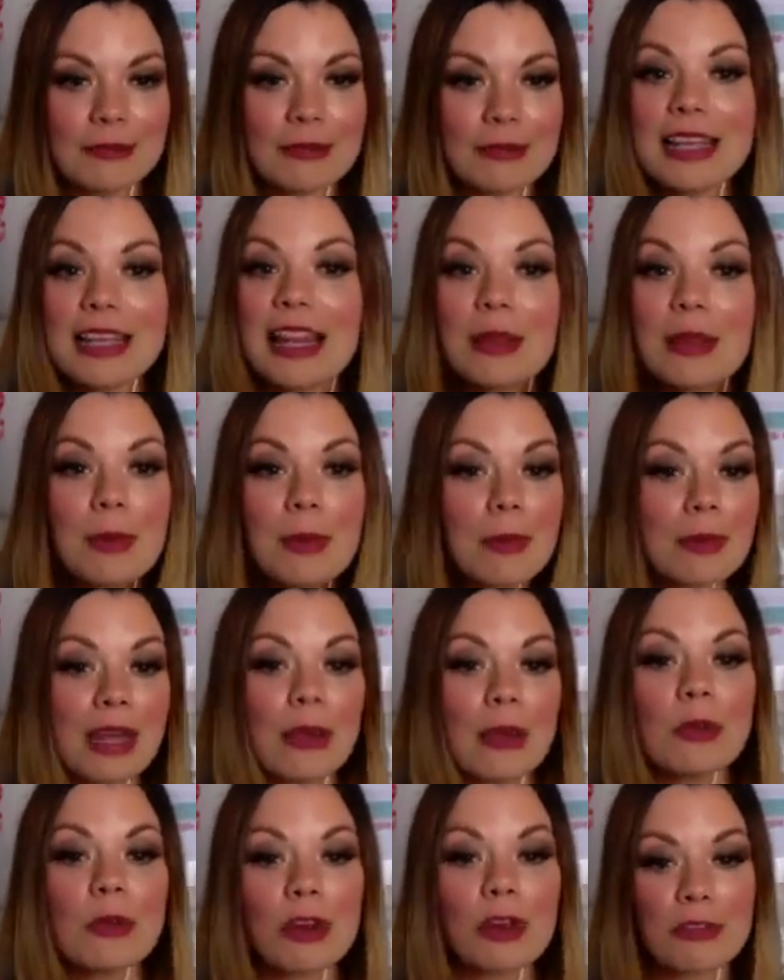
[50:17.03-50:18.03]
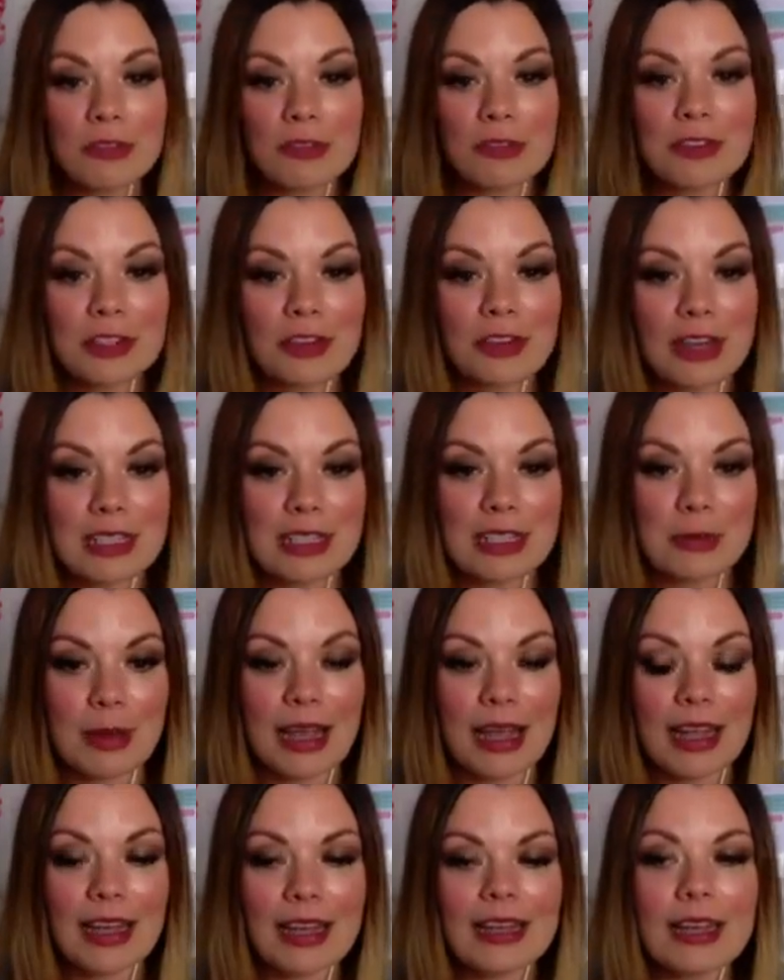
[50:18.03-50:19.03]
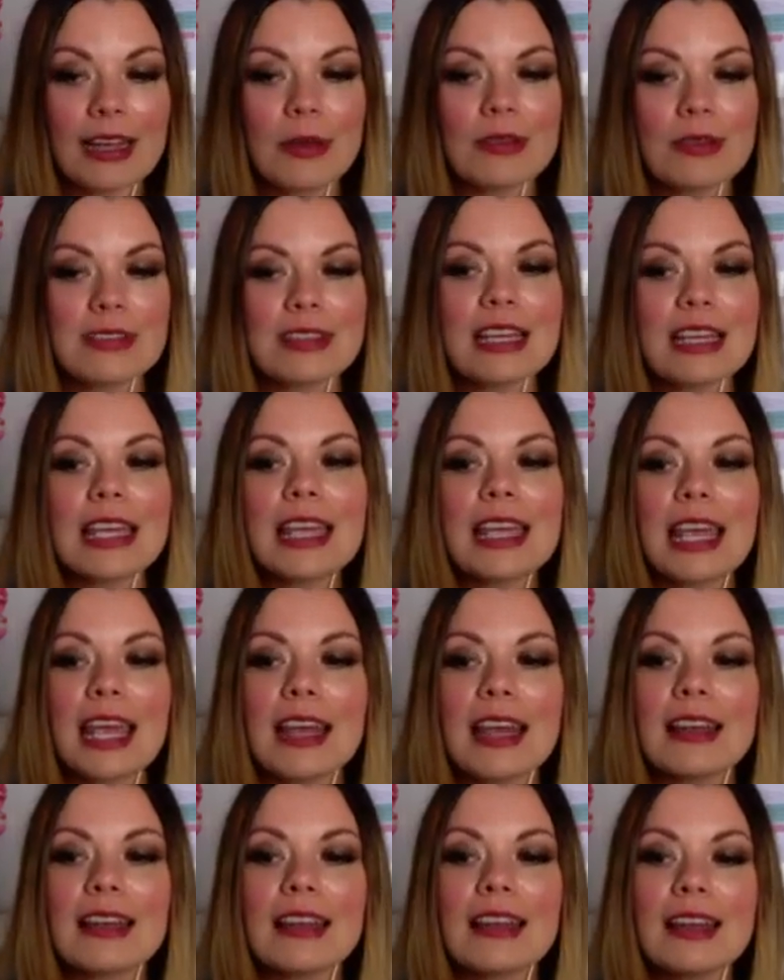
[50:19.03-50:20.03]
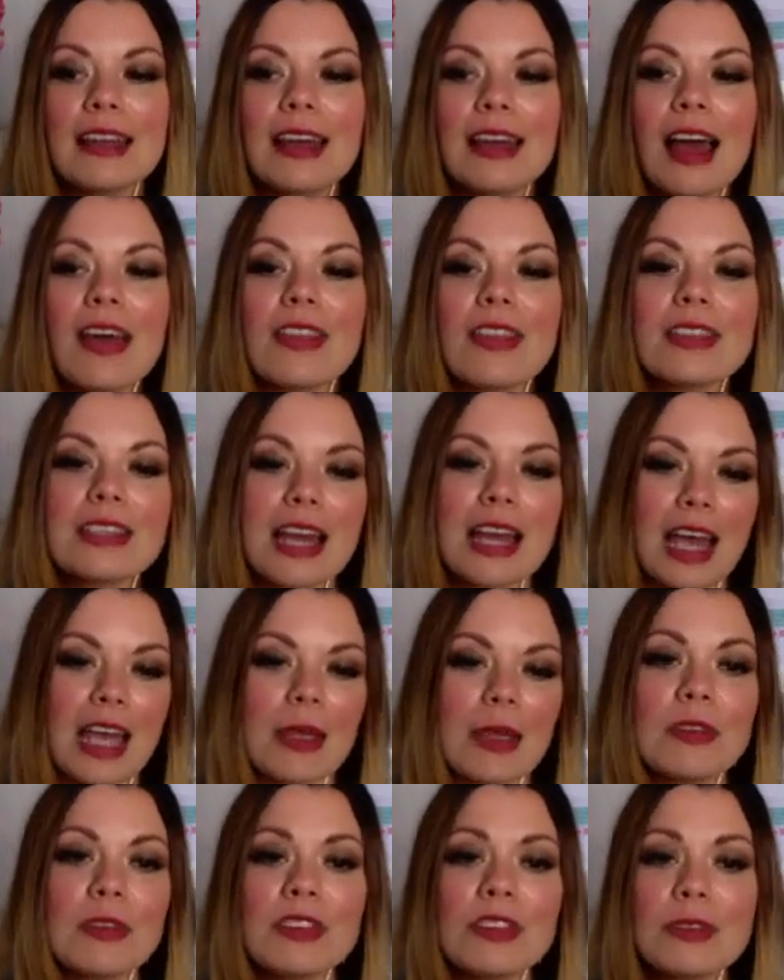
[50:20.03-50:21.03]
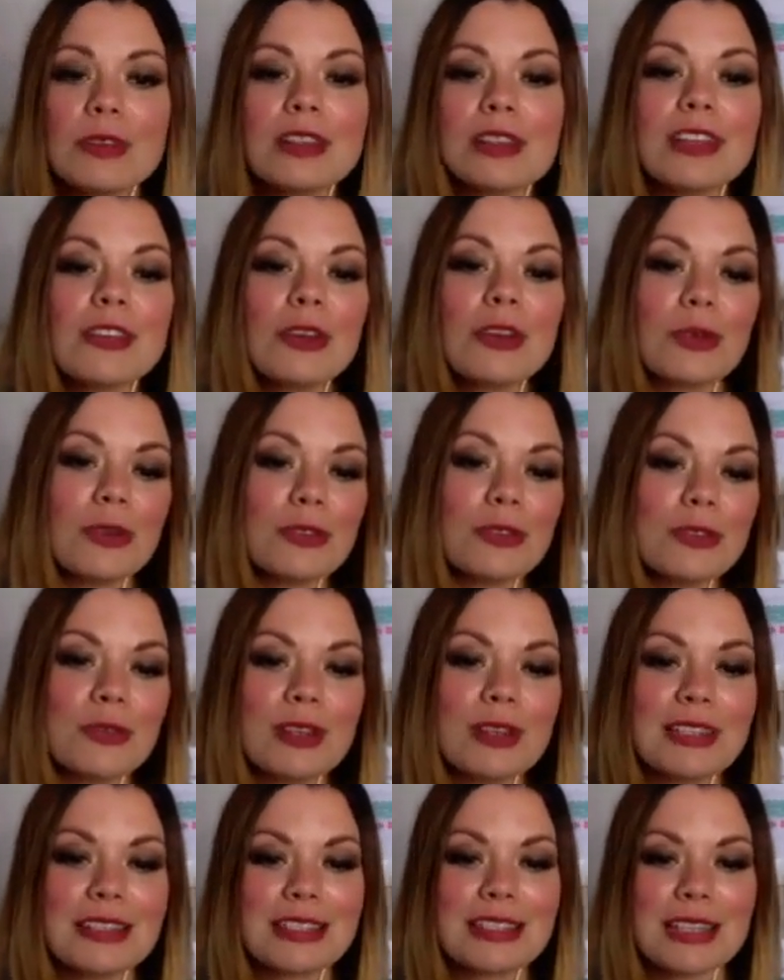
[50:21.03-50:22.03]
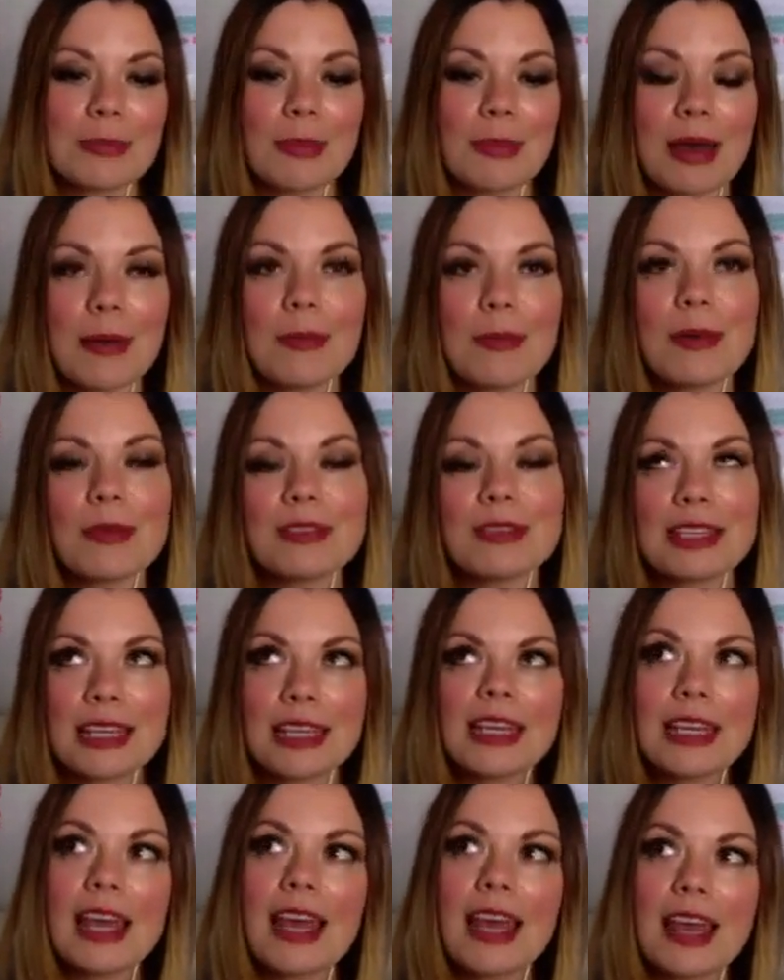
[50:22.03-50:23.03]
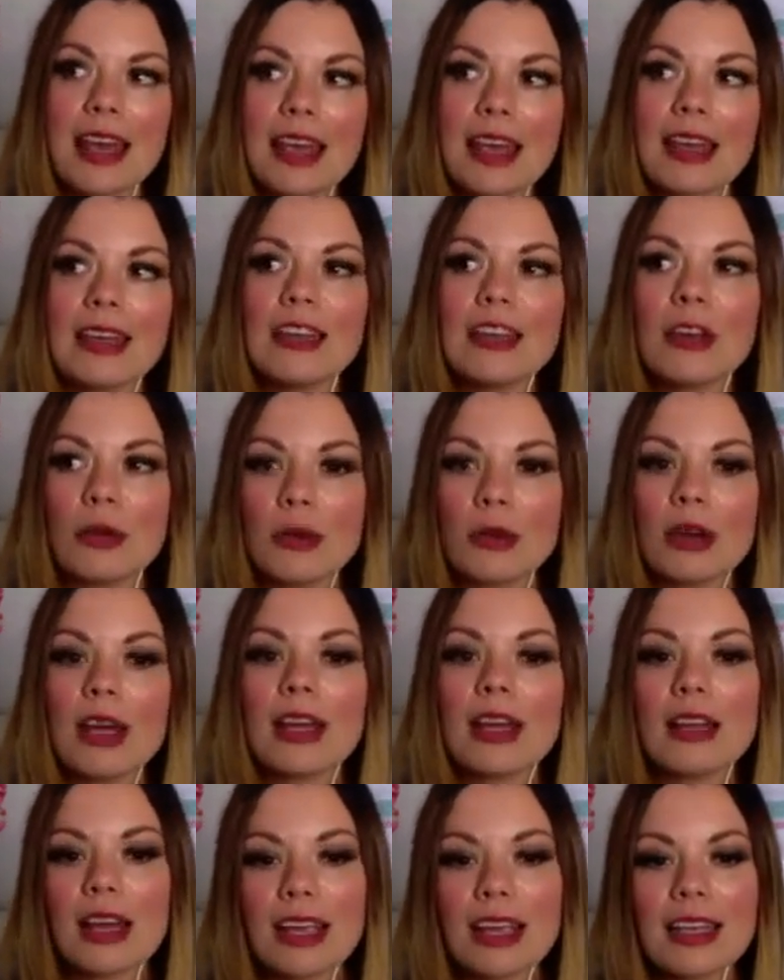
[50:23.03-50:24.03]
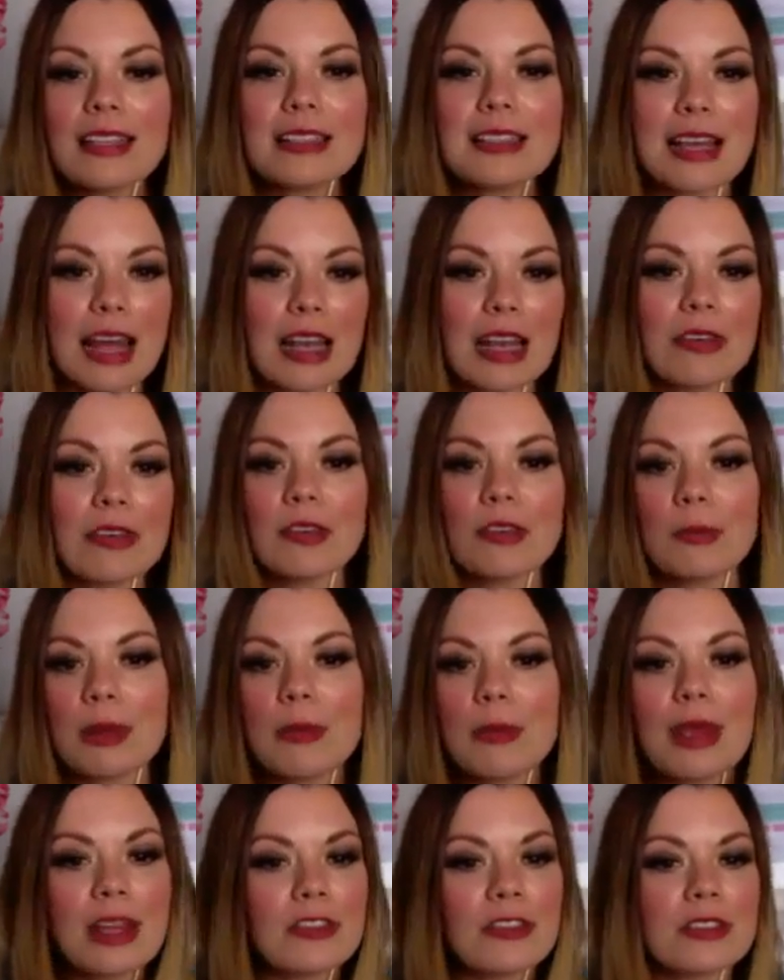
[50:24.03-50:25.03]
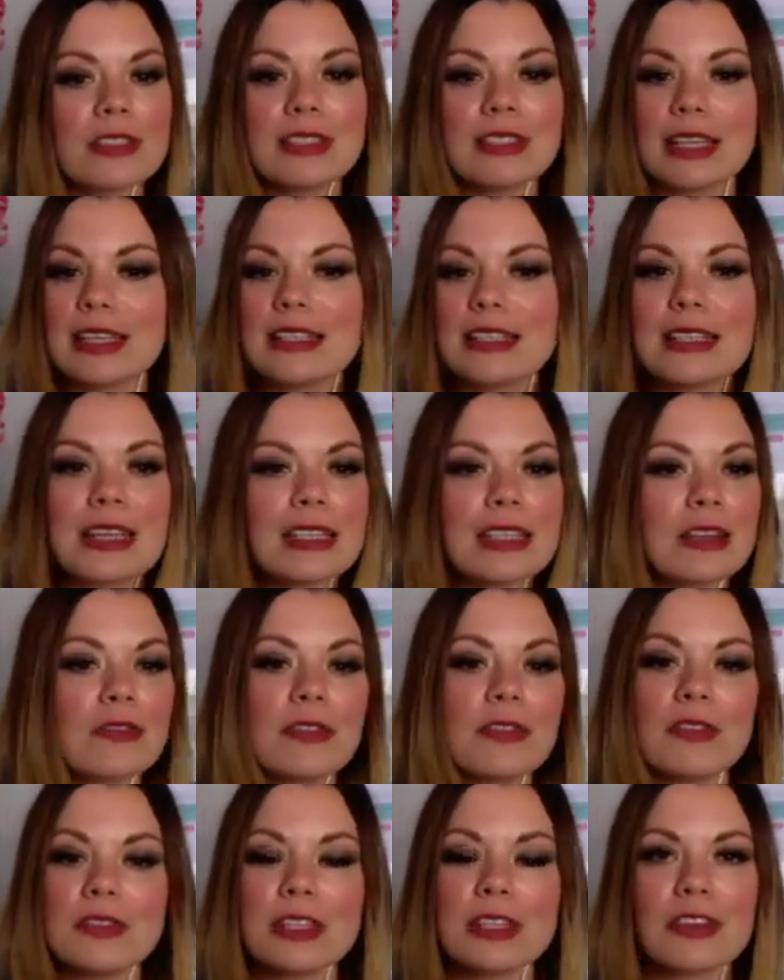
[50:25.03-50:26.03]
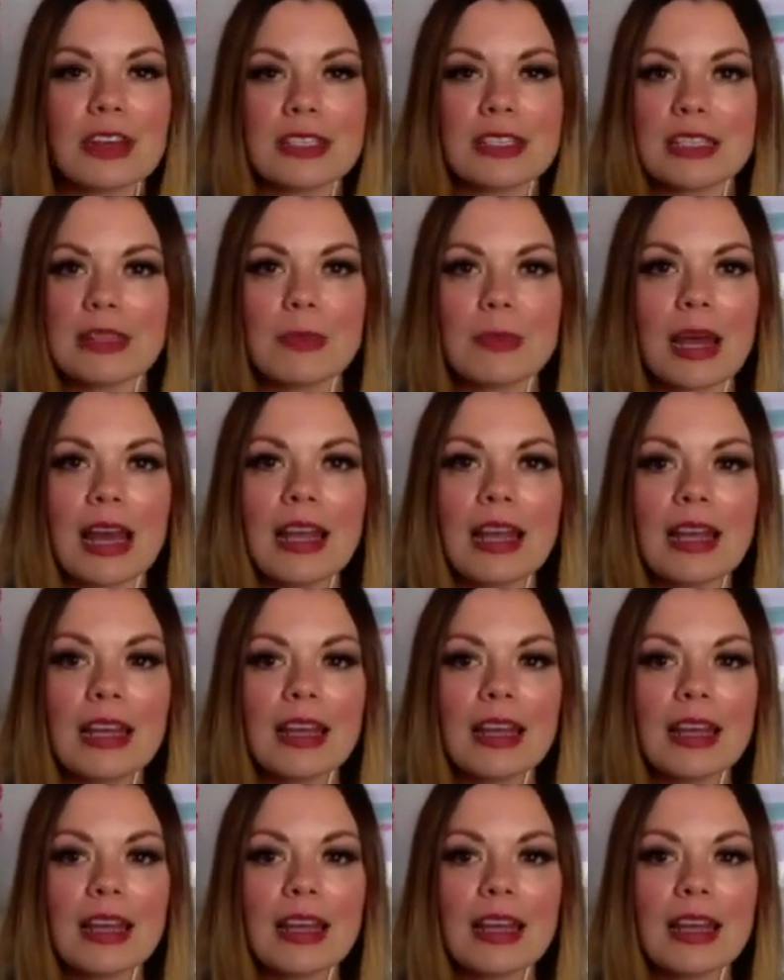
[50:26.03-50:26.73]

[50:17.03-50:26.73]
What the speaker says: Sell the pub now and you'll have 50 grand in the bank. And I was thinking at the time, because you do listen to your mum, I was thinking, I could sell it for maybe 160, I'd have 50 grand in the bank.